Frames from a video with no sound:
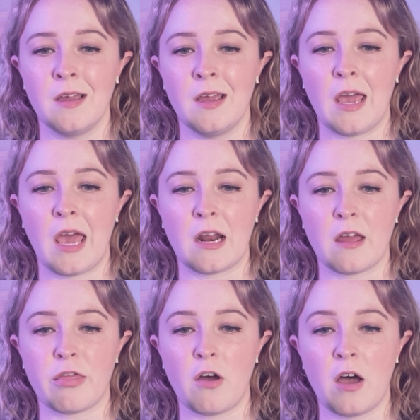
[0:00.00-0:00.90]
and I
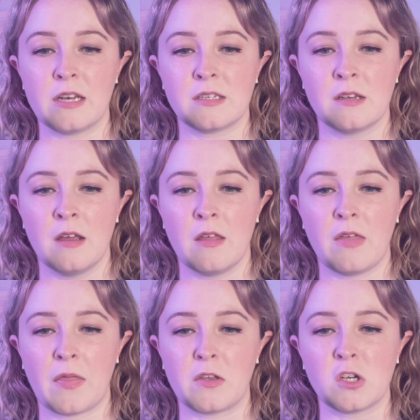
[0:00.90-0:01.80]
thought
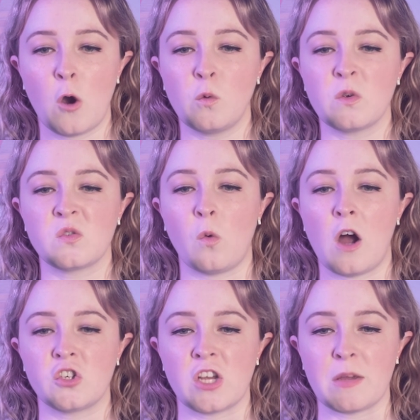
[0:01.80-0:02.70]
that the toad was
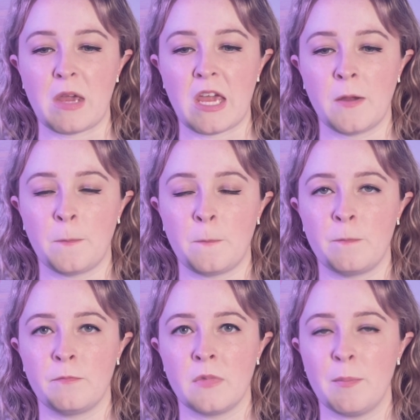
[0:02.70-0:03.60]
watching me,
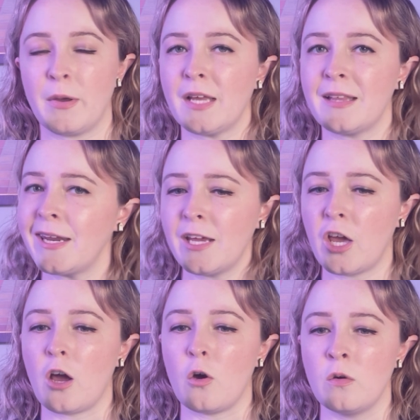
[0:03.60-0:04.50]
but I let it
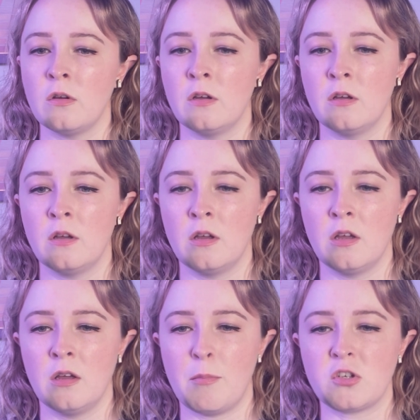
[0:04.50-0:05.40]
go.
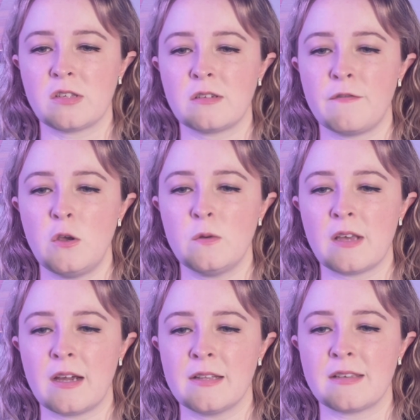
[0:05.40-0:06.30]
But just a few
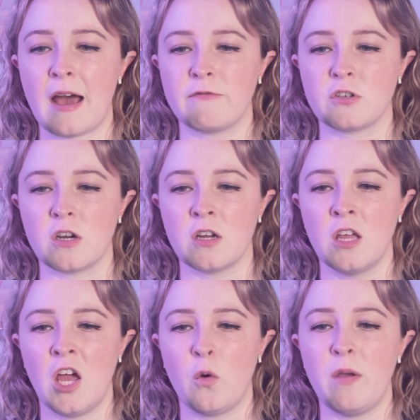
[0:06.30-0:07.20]
seconds after,
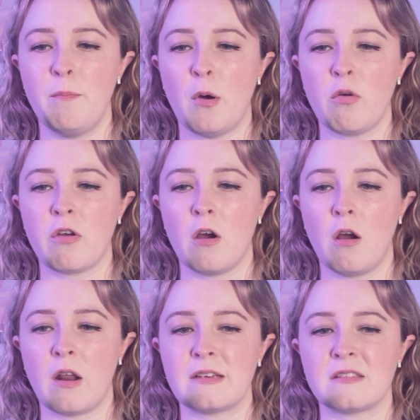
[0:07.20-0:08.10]
we both
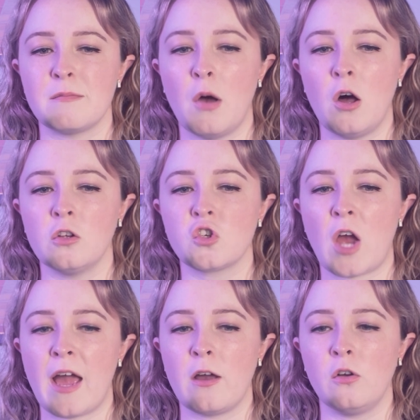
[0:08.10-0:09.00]
heard a small
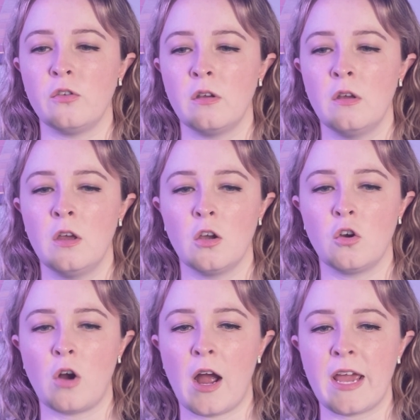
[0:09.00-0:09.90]
child
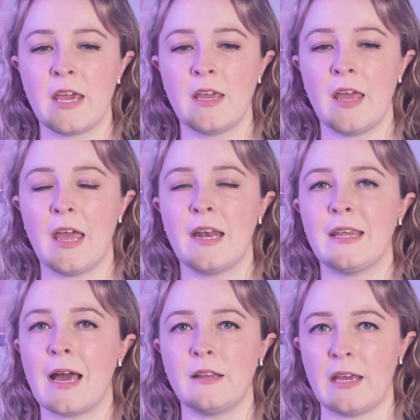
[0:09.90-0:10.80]
crying and
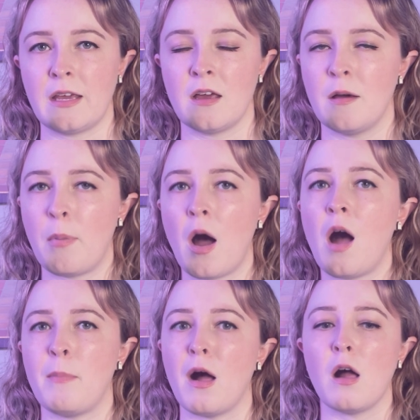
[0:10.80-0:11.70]
yelling,
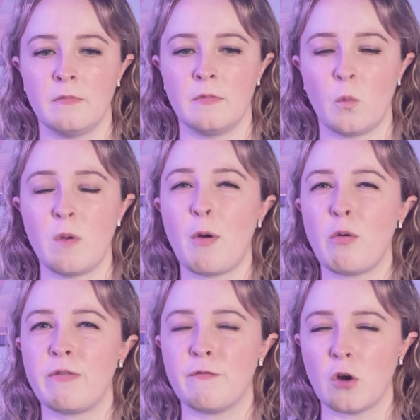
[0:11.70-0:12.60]
"Papa." We
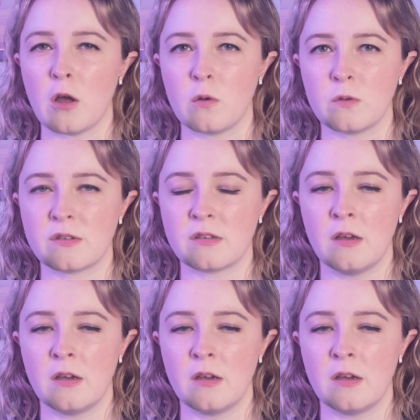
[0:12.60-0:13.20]
both froze.